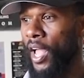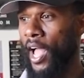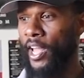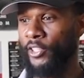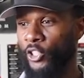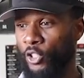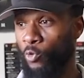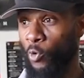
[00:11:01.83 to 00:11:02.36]

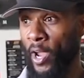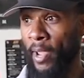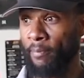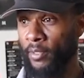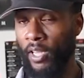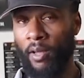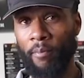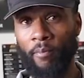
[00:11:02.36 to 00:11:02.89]
I just
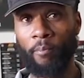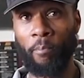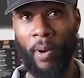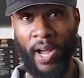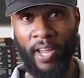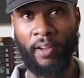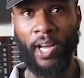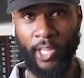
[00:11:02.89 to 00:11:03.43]
wrapped up
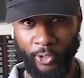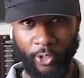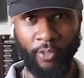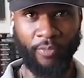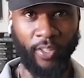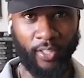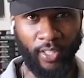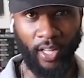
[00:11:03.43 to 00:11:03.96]
my
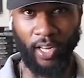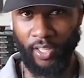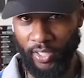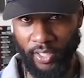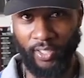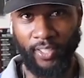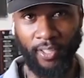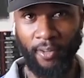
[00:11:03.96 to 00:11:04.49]
$150
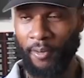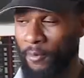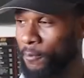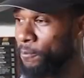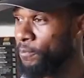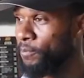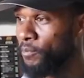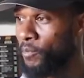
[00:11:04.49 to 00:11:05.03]
detail
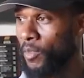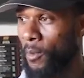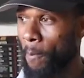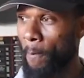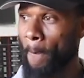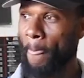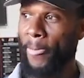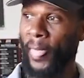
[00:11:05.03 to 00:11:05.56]

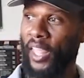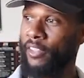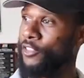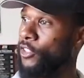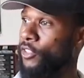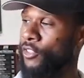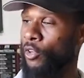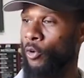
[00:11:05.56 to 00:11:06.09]

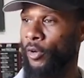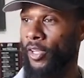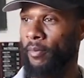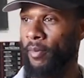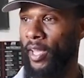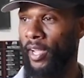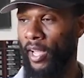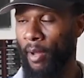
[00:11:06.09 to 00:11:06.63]
and just told
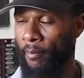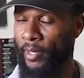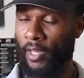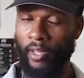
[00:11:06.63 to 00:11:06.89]
him, like, I'm